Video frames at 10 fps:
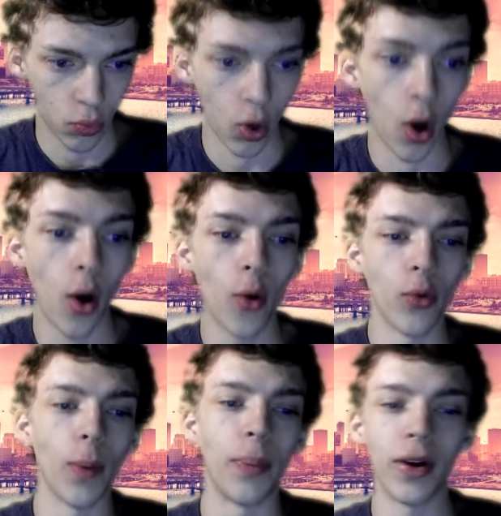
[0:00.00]
Oh,
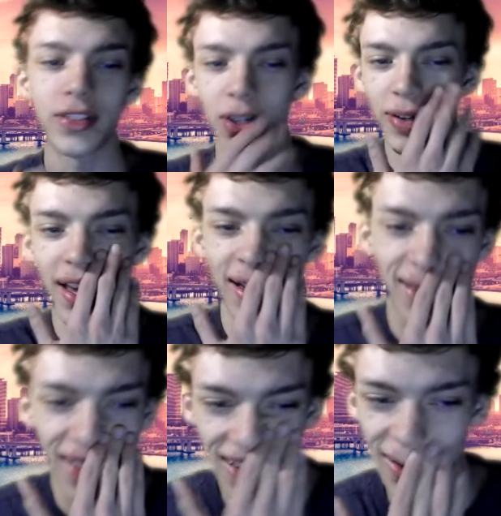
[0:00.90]
Roberto
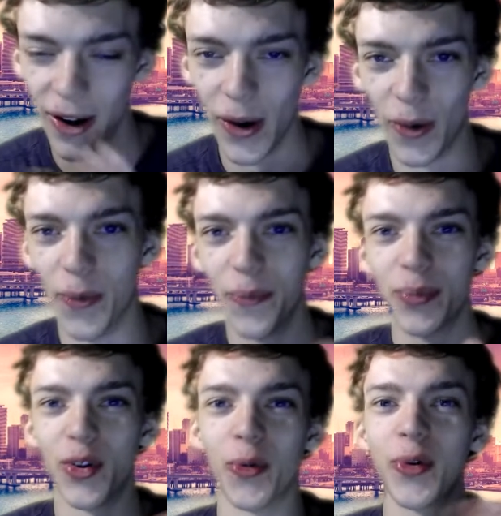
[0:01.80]
Nandino,
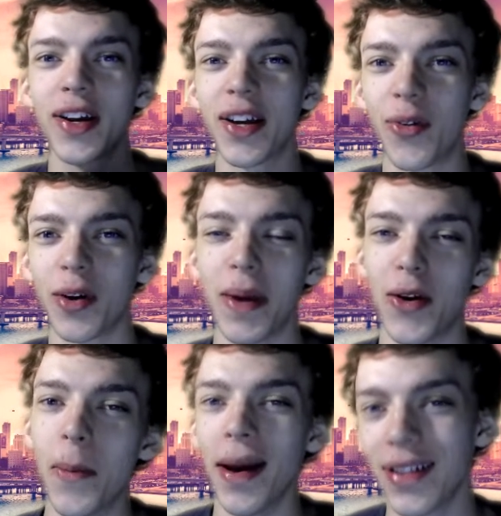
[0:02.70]
the rookie quarterback
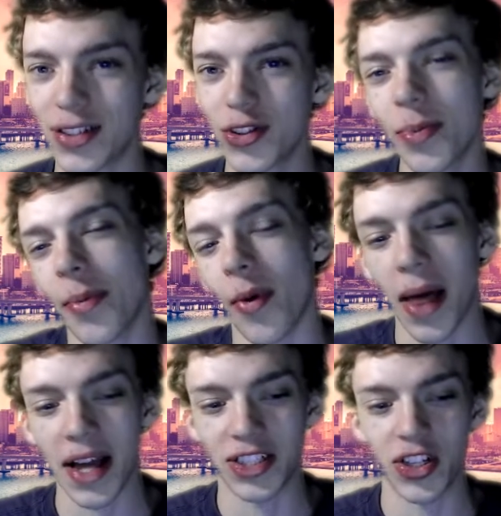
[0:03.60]
who made the Super Bowl
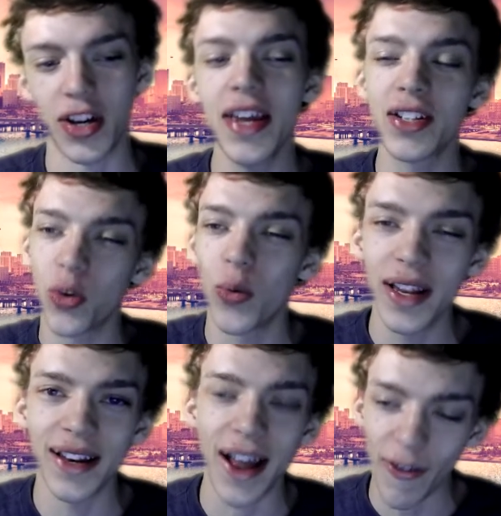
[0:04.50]
last year. He
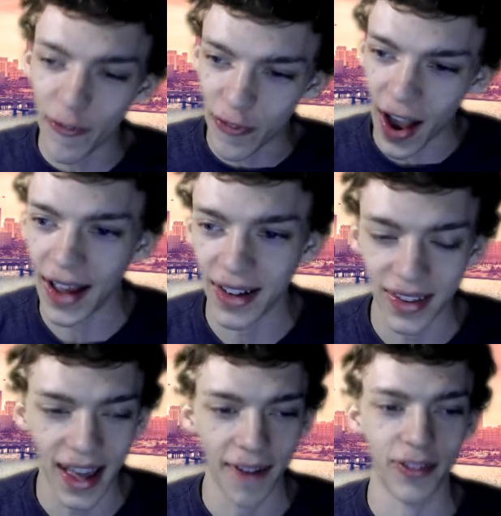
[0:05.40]
tweeted out
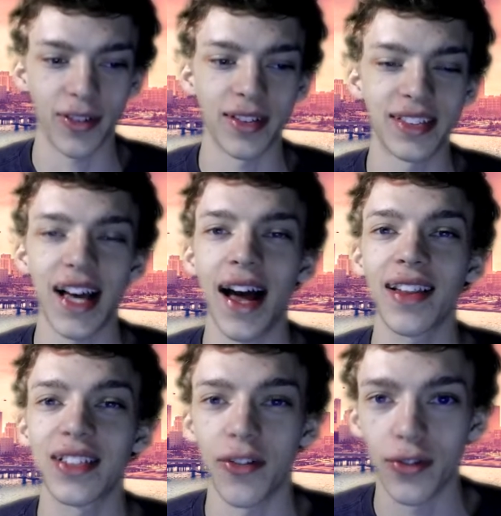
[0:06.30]
finally after the
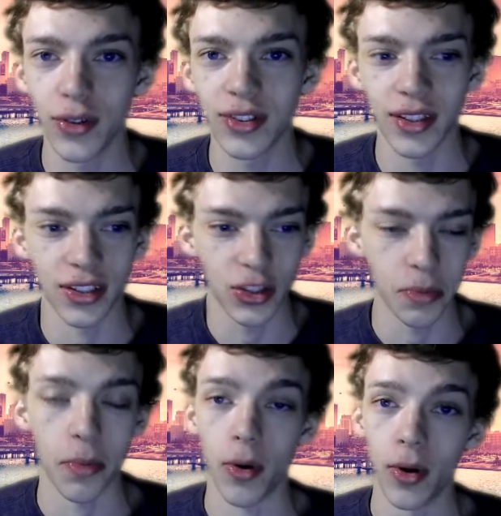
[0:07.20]
silence of losing the Super
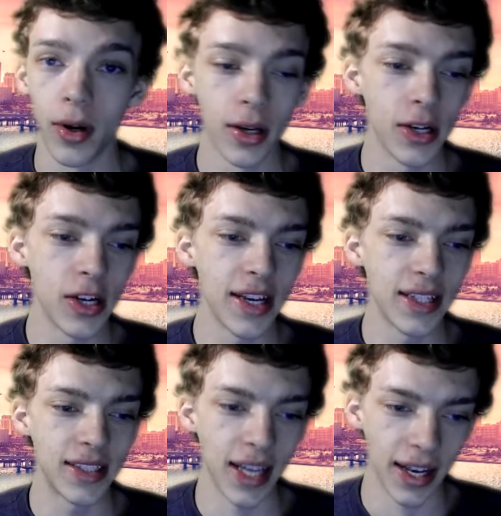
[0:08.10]
Bowl. He
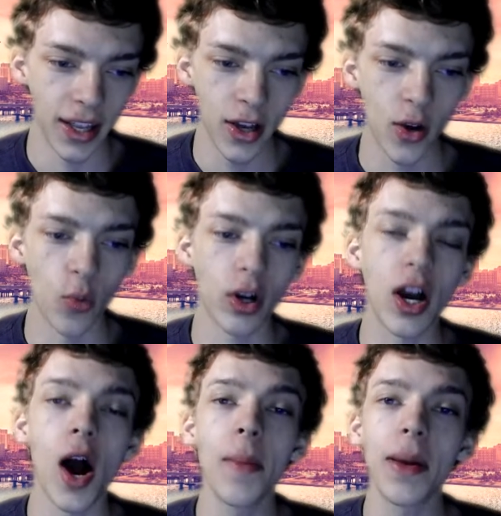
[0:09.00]
said, "We're
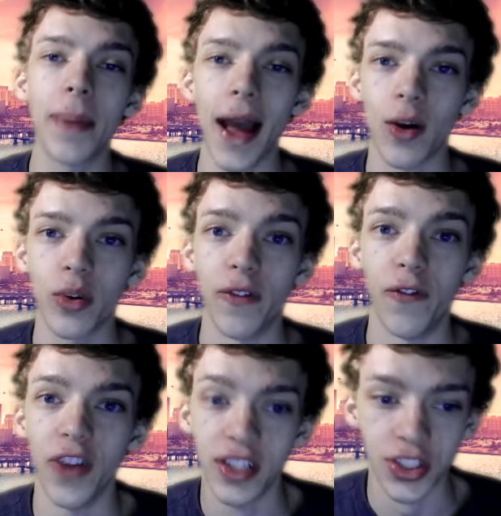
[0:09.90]
coming back with
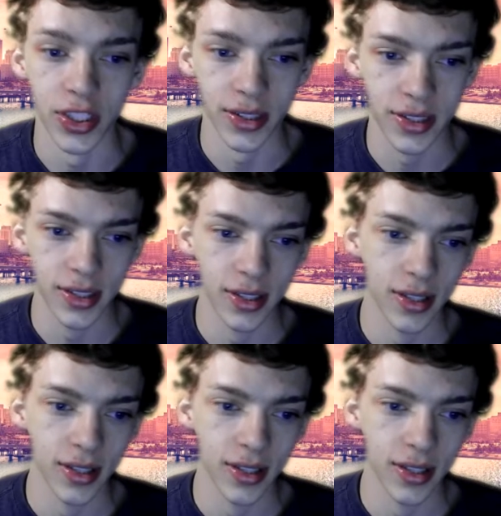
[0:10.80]
vengeance.